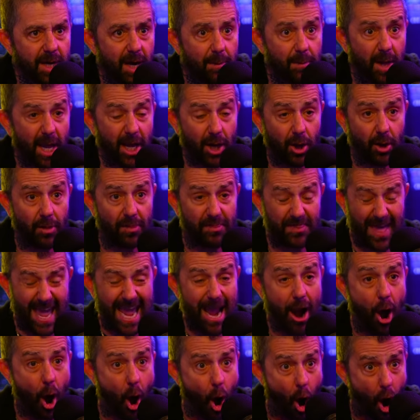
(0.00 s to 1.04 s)
I'm like,
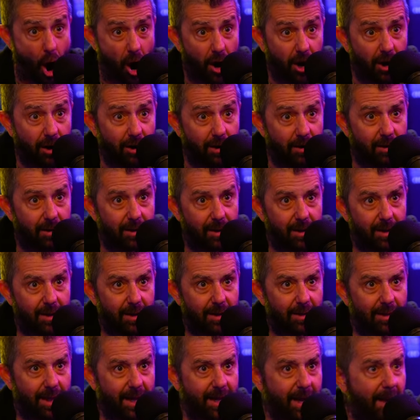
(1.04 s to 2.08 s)
they are?
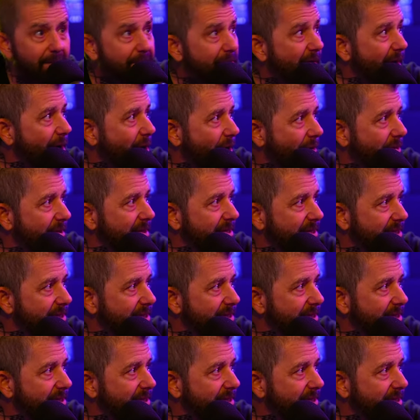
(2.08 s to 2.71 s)
Like, I've got all this